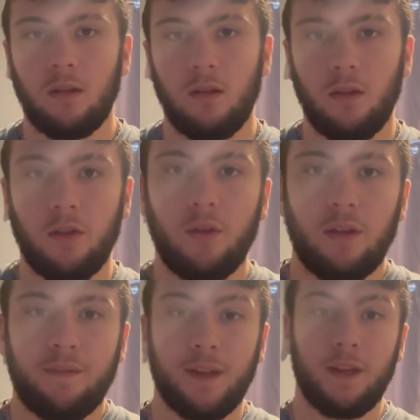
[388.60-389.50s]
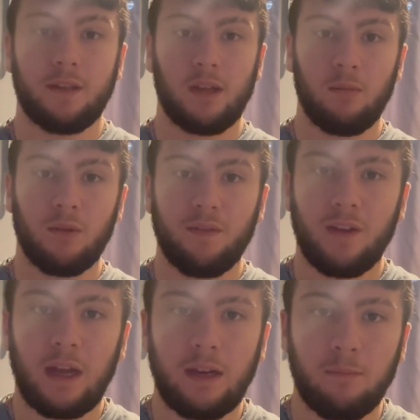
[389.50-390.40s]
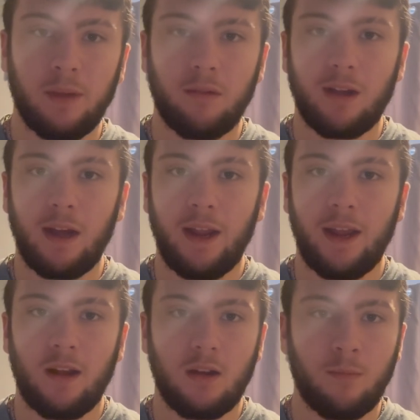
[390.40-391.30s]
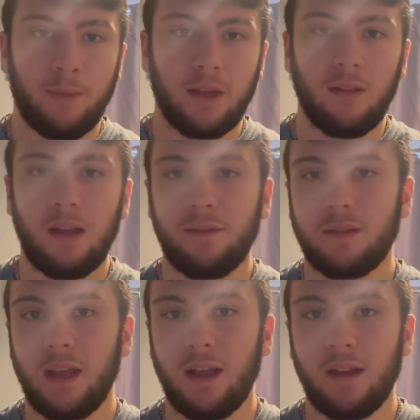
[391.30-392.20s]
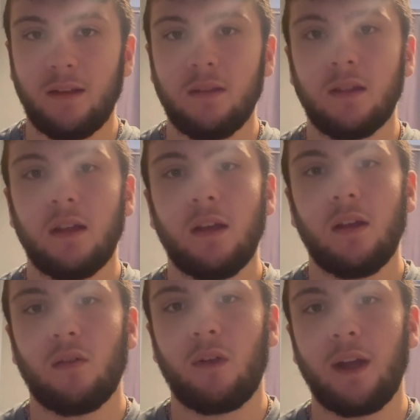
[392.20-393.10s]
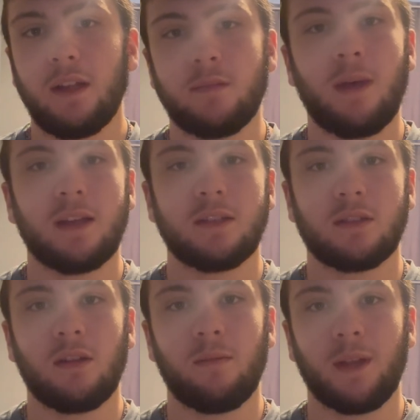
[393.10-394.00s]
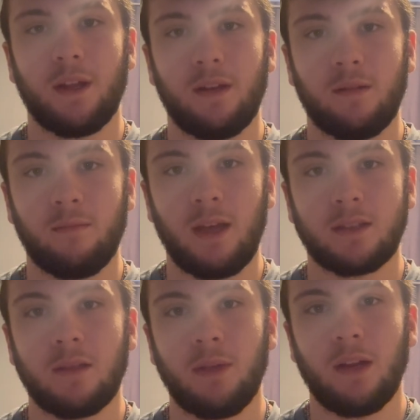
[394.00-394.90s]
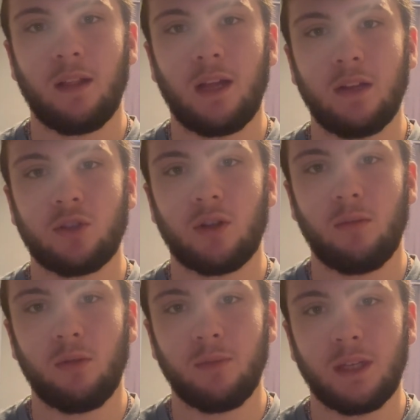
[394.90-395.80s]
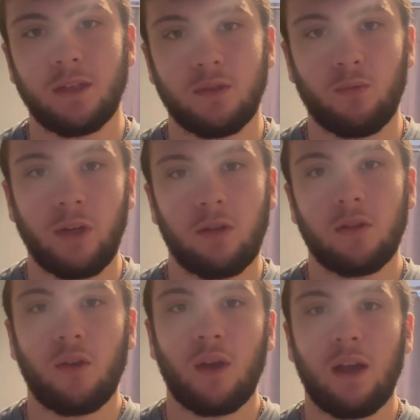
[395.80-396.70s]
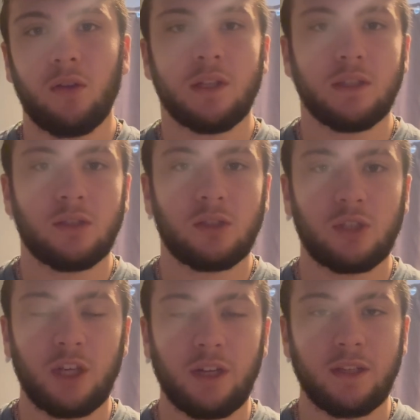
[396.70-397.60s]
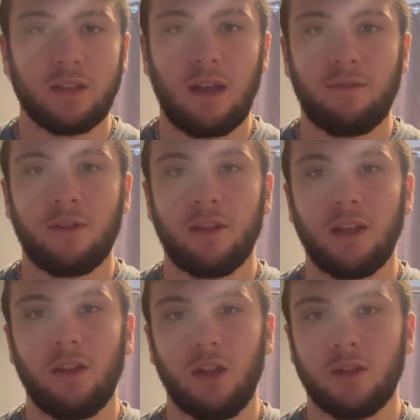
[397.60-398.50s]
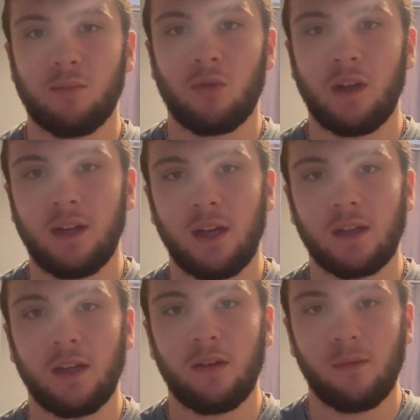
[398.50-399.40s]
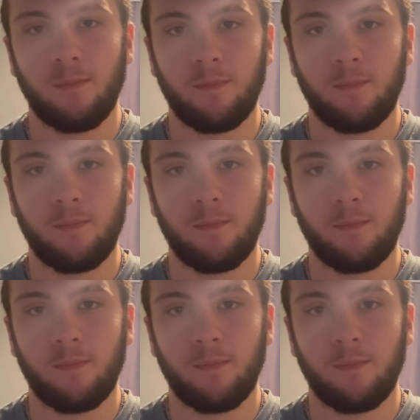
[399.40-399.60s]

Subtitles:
Although, if he is able to find a big right hand or a big left hand right as Max is coming in, Max could be in a lot of trouble because we don't know how his chin is after the Poirier knockout.